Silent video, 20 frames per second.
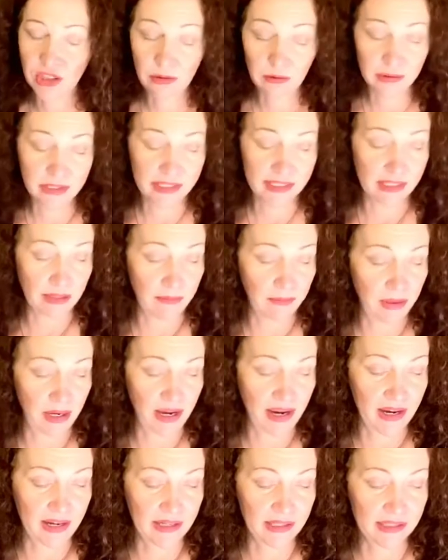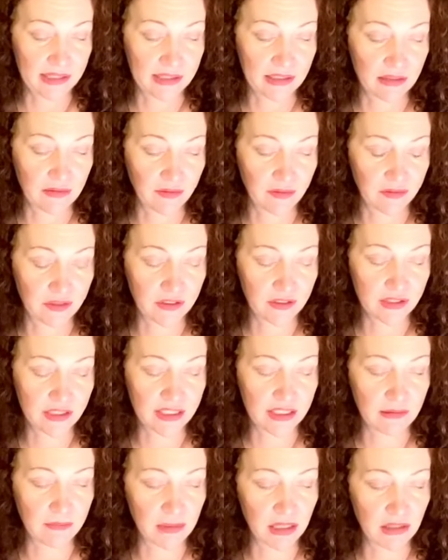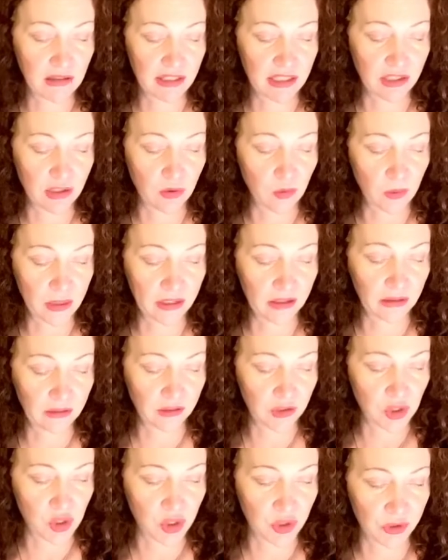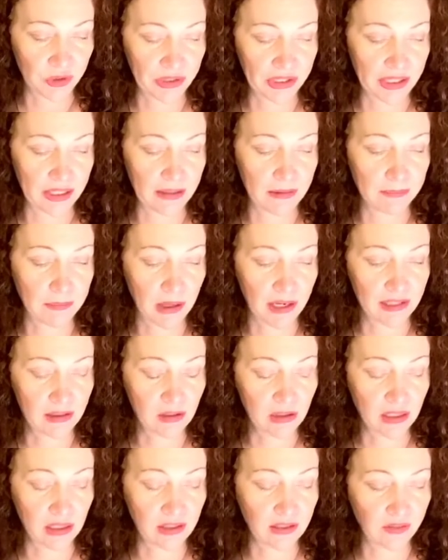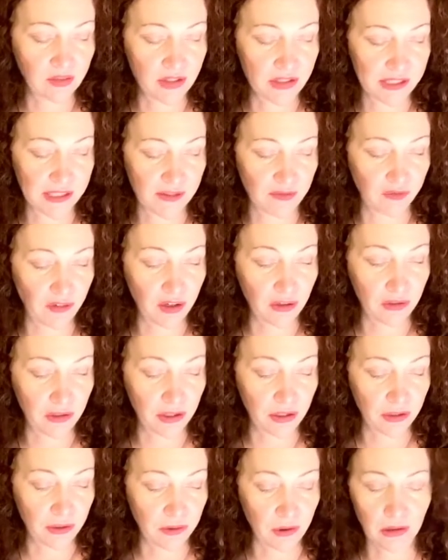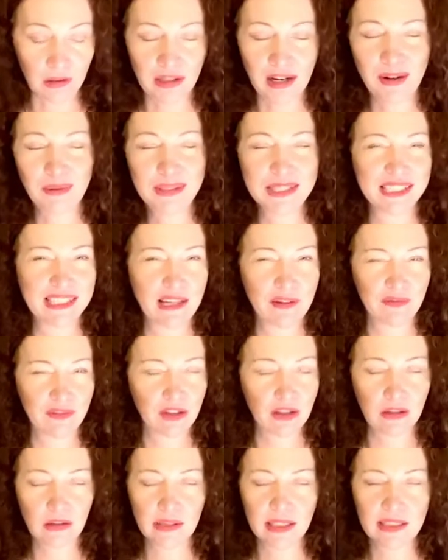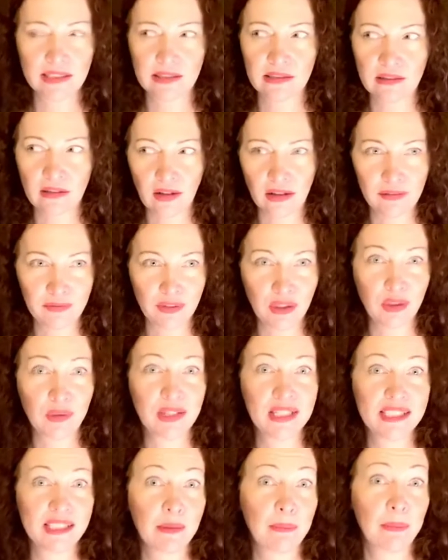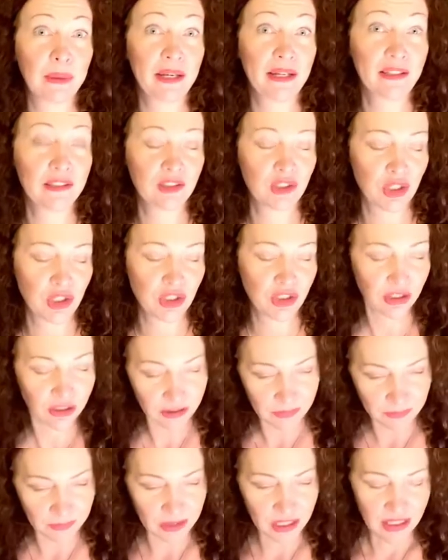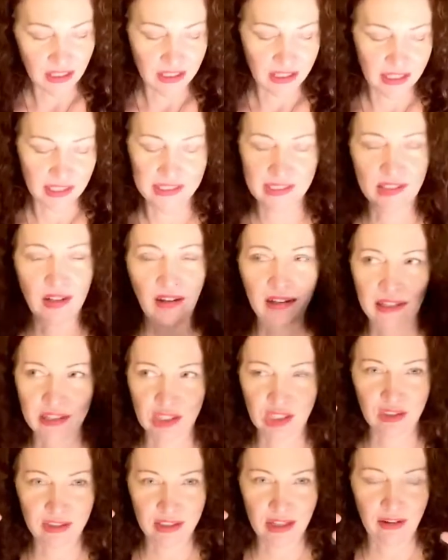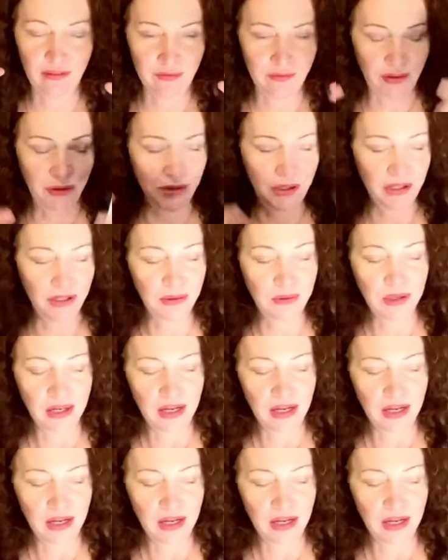recent past, it feels to me like you went on a journey by looking at this photo, or I always say photo. It's not a photo. It's a picture. It's not actually a photo.